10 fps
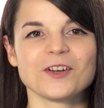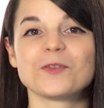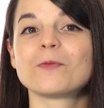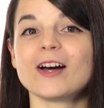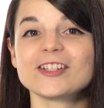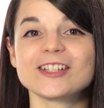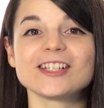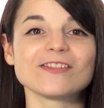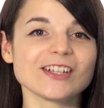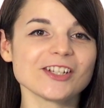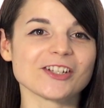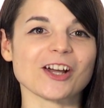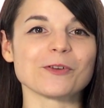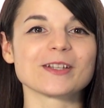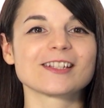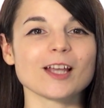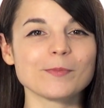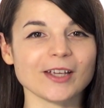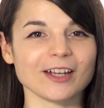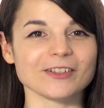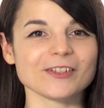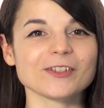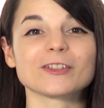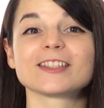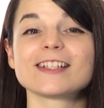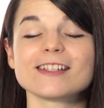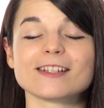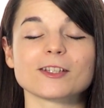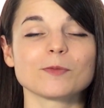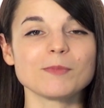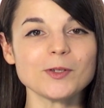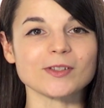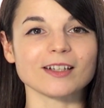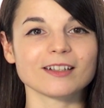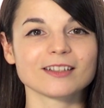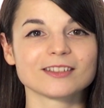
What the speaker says: Watch a TV show with subtitles or listen to some music.